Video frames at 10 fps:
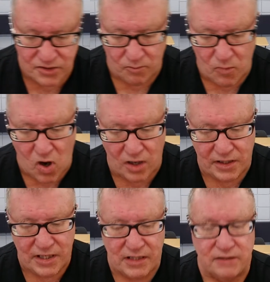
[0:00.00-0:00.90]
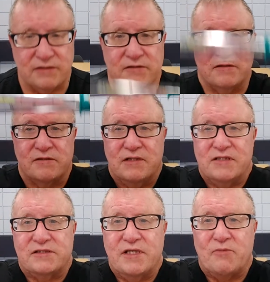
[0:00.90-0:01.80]
market
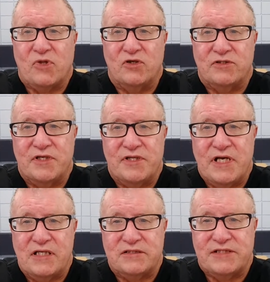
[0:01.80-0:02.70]
is similar to this,